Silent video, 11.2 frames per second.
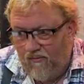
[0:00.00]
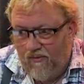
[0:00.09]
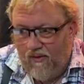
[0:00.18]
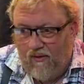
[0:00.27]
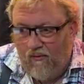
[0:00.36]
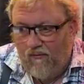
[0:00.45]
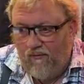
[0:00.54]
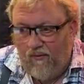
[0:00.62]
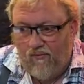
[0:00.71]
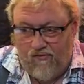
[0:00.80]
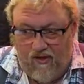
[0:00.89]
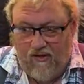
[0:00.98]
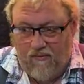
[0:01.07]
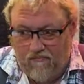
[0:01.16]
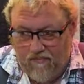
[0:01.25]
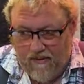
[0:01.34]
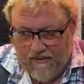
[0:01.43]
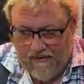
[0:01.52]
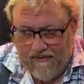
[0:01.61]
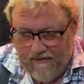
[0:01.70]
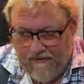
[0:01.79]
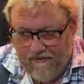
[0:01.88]
you see them
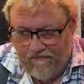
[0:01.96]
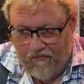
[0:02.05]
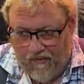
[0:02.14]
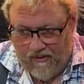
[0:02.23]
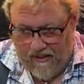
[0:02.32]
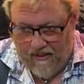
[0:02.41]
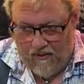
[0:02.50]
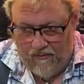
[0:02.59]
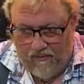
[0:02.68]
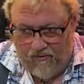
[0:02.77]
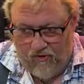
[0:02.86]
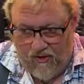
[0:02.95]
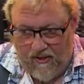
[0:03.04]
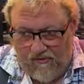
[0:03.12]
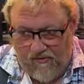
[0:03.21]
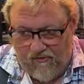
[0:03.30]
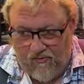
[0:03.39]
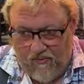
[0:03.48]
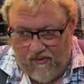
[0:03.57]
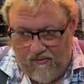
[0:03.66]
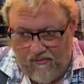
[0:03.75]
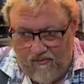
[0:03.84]
now. They're a Chinese
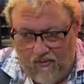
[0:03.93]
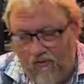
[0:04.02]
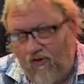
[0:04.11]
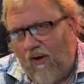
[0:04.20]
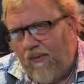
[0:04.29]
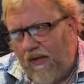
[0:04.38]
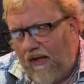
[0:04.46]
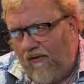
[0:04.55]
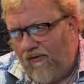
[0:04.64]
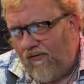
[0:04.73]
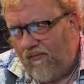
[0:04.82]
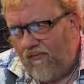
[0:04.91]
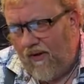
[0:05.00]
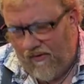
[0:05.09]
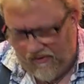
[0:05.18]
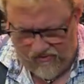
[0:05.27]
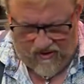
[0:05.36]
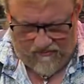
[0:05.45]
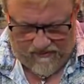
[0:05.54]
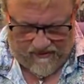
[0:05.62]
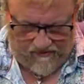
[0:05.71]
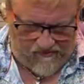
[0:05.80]
instrument, or Japanese, I think
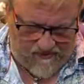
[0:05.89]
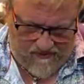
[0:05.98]
Japanese.